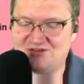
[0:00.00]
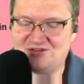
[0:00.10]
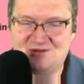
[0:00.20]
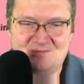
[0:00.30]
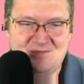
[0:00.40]

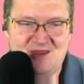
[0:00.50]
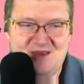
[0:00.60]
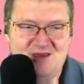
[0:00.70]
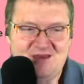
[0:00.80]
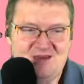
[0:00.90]
So
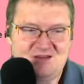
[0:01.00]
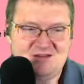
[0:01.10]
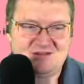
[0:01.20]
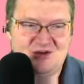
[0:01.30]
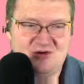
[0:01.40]
we
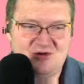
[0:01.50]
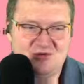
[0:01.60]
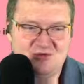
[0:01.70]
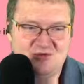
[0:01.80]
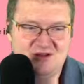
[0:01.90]
did
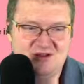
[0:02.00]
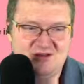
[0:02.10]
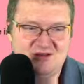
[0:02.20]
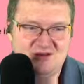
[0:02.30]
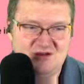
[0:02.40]

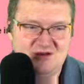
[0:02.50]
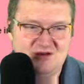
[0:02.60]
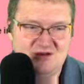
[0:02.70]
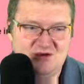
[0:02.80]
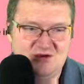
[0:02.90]
quintal